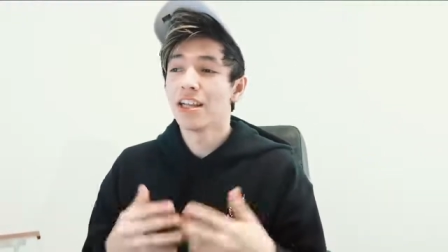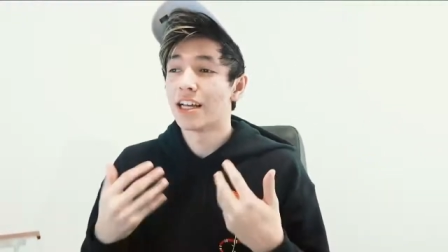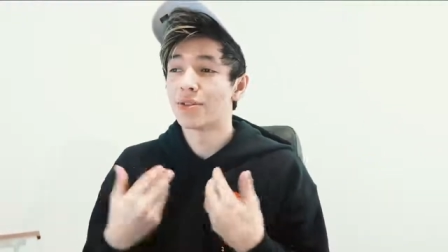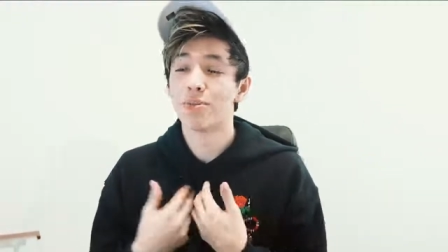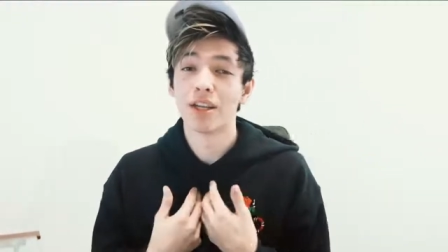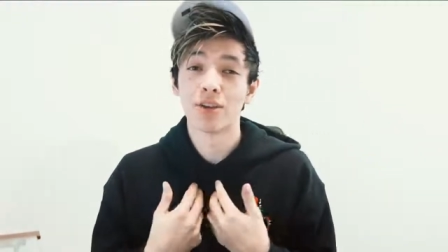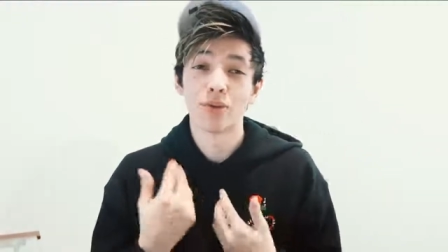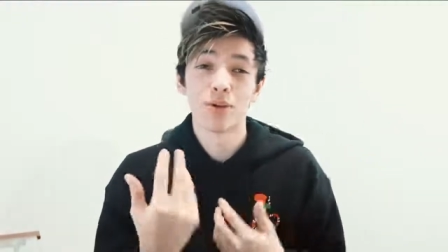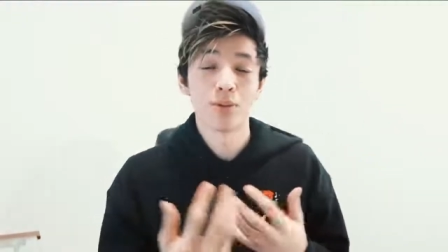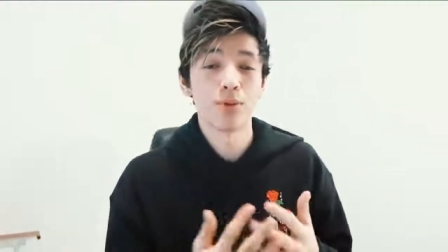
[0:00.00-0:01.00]
That's me and a
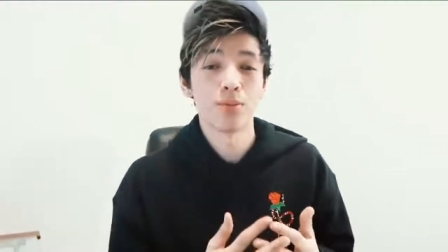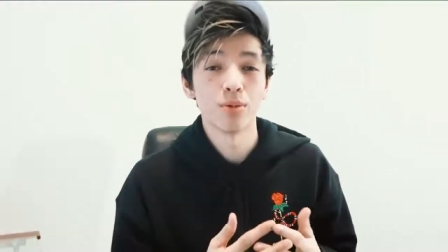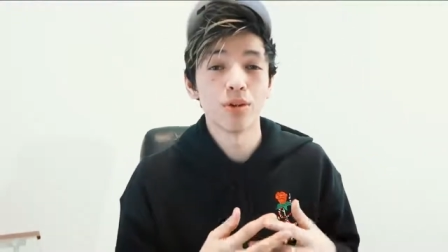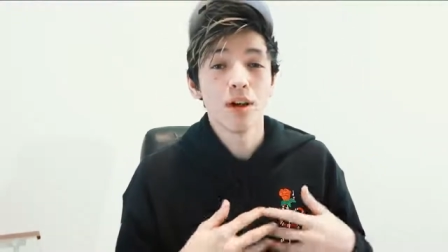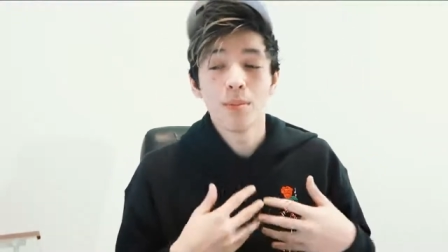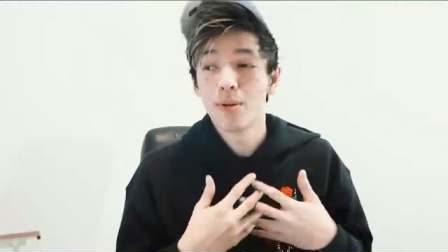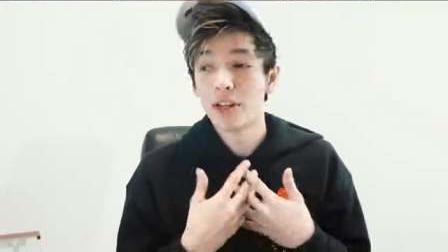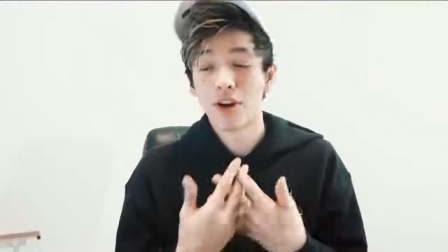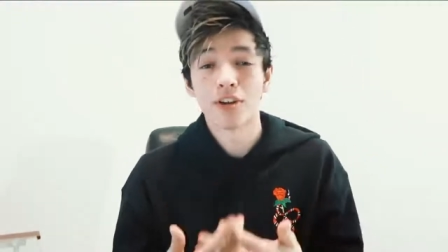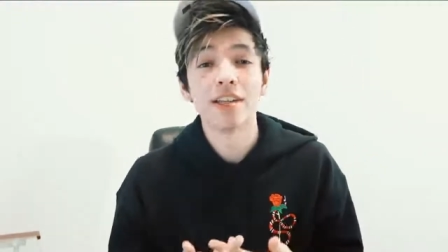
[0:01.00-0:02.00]
few other people
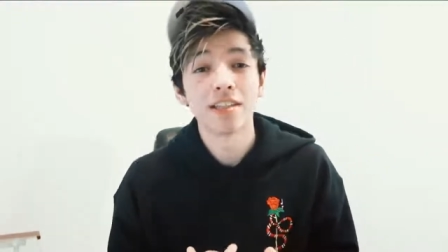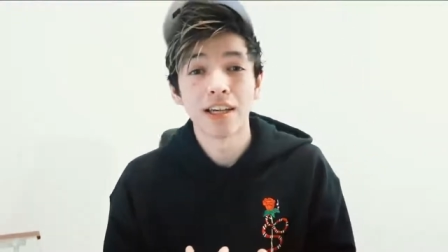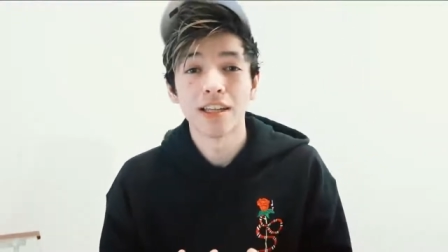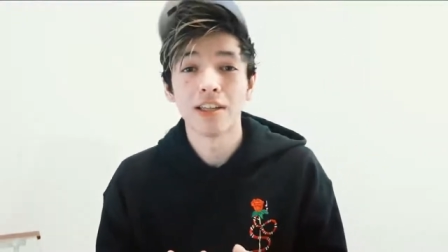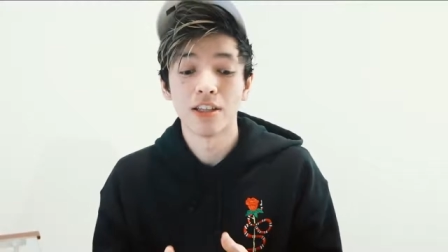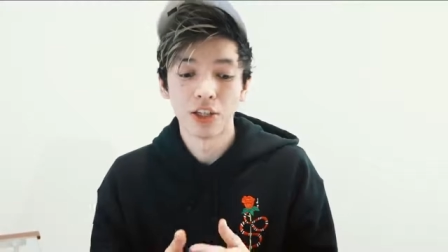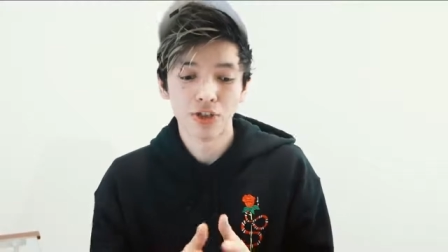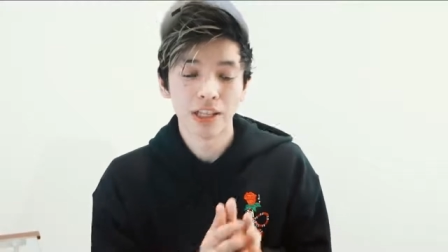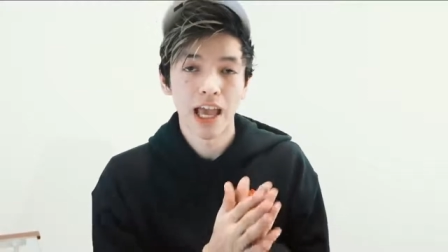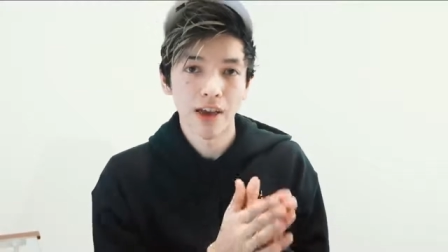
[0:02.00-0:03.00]
putting our insight in
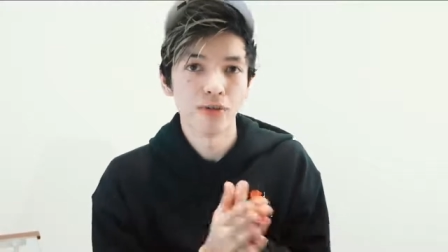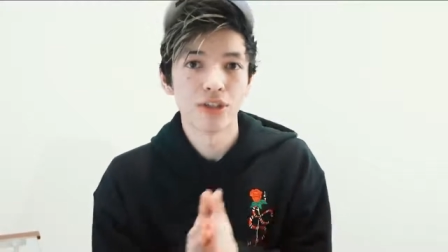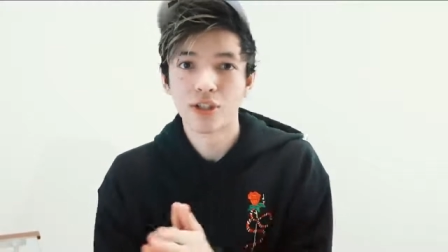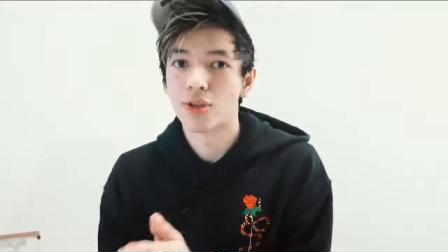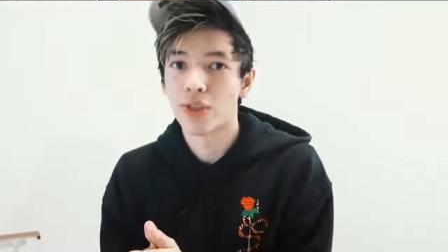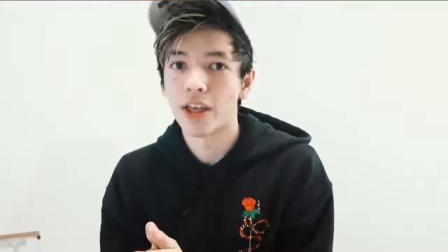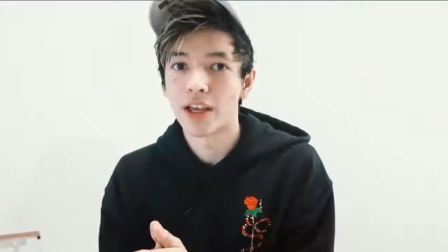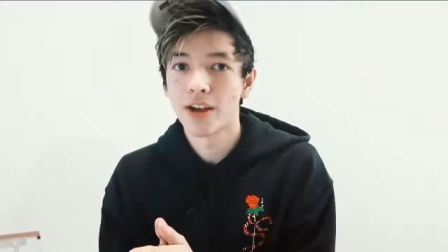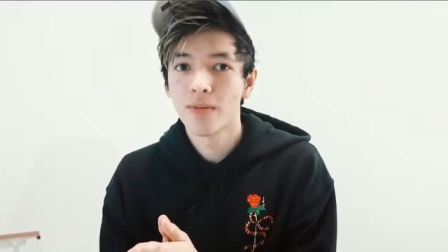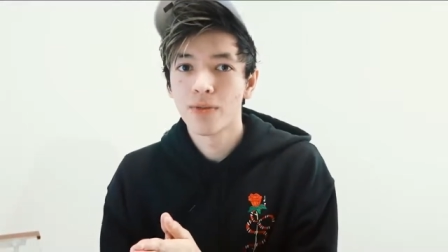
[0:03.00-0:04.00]
literally every single
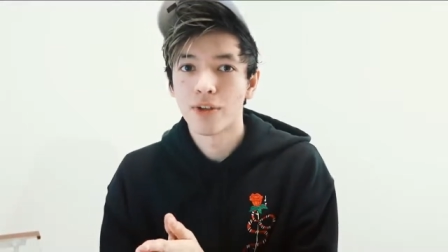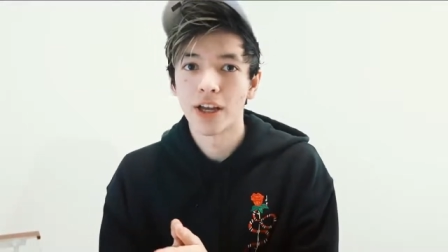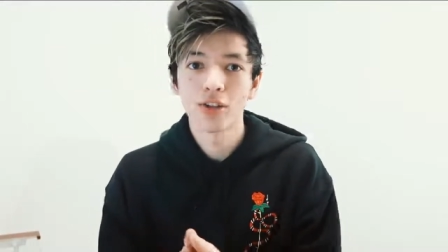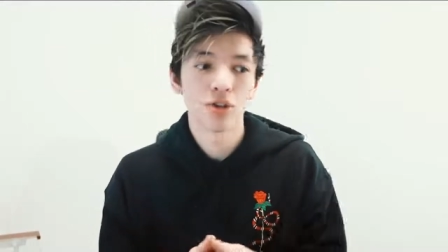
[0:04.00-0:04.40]
thing right?